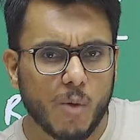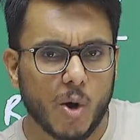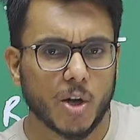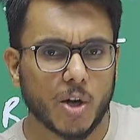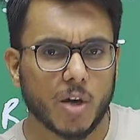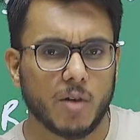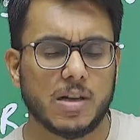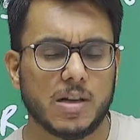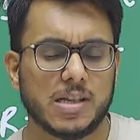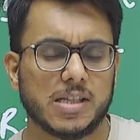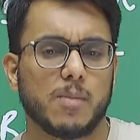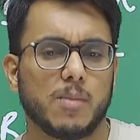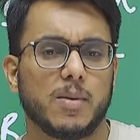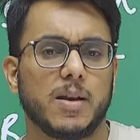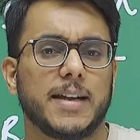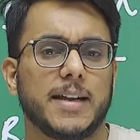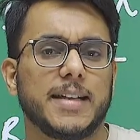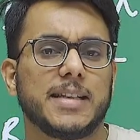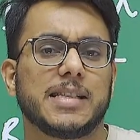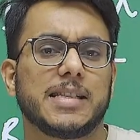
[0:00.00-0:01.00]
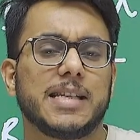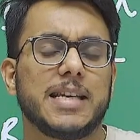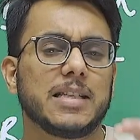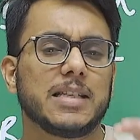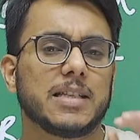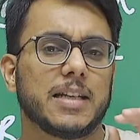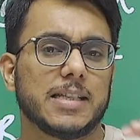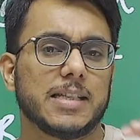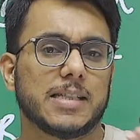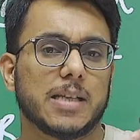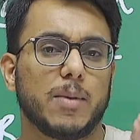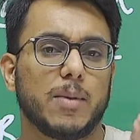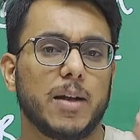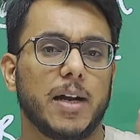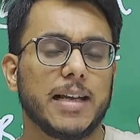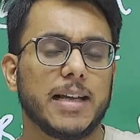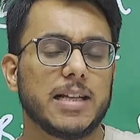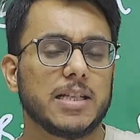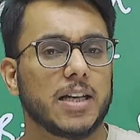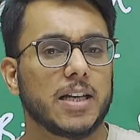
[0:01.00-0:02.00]
of disability sees disability
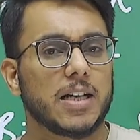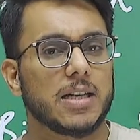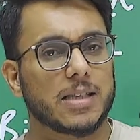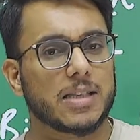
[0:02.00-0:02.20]
just as